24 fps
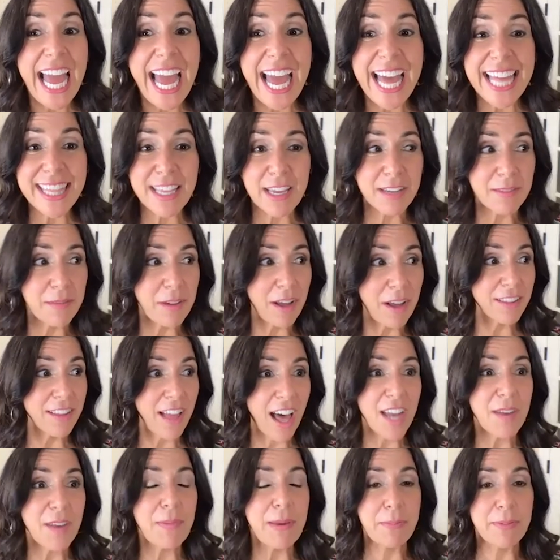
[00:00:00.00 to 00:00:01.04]
And then a
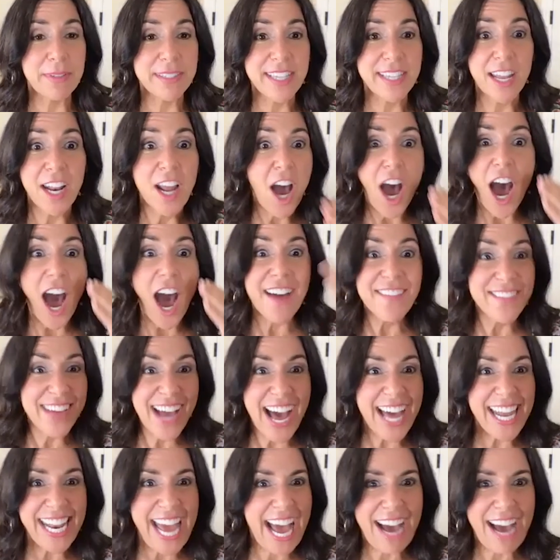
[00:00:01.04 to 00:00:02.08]
lot of people said, I've
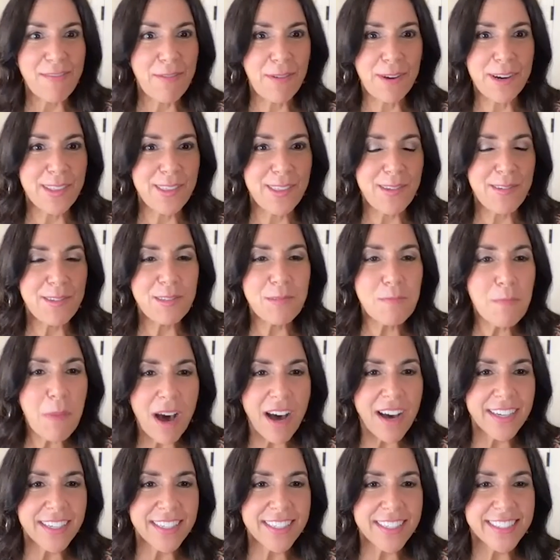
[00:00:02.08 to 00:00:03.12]
got to have one of those
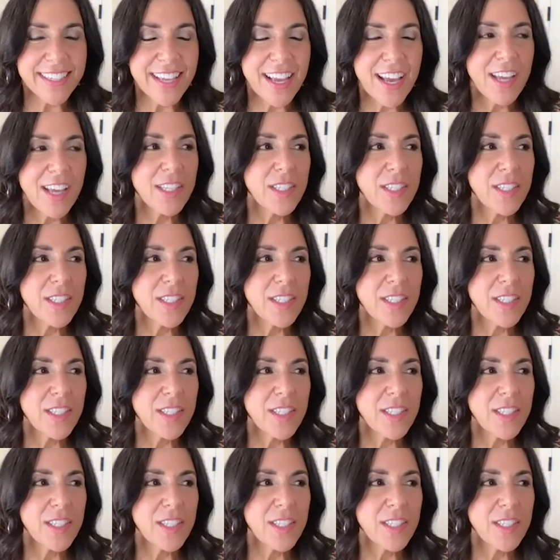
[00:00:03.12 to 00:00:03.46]
mugs.